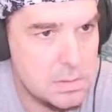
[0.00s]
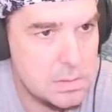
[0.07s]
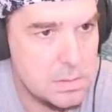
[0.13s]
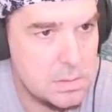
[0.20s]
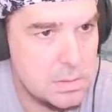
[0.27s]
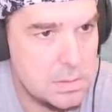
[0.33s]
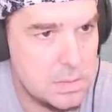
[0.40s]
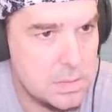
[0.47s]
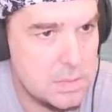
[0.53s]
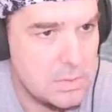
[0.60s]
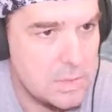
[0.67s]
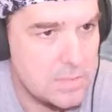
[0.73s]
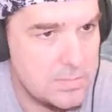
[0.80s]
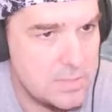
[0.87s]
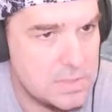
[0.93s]
And that'll
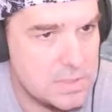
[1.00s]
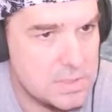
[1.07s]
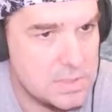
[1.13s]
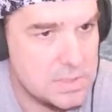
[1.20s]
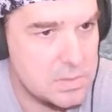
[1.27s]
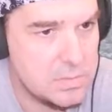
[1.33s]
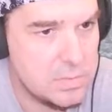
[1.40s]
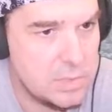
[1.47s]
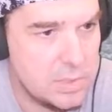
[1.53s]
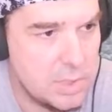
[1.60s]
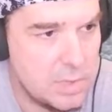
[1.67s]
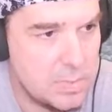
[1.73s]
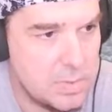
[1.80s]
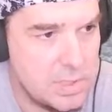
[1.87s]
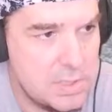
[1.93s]
give us, when you
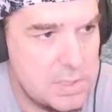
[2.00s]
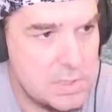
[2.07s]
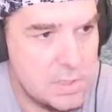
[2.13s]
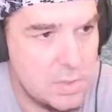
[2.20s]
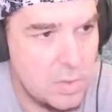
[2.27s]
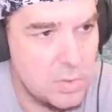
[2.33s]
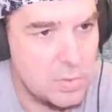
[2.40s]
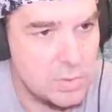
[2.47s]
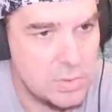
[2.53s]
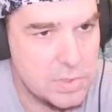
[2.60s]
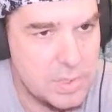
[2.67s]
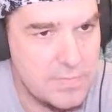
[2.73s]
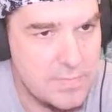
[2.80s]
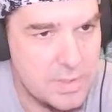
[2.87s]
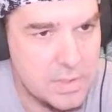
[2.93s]
upgrade to the all-wheel
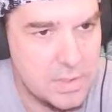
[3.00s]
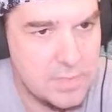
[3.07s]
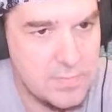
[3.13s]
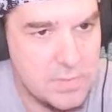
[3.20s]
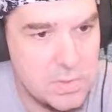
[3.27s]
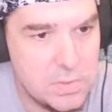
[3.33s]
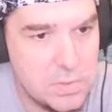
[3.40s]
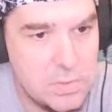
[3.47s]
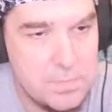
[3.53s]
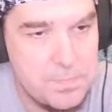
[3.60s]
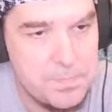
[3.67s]
drive, that'll give you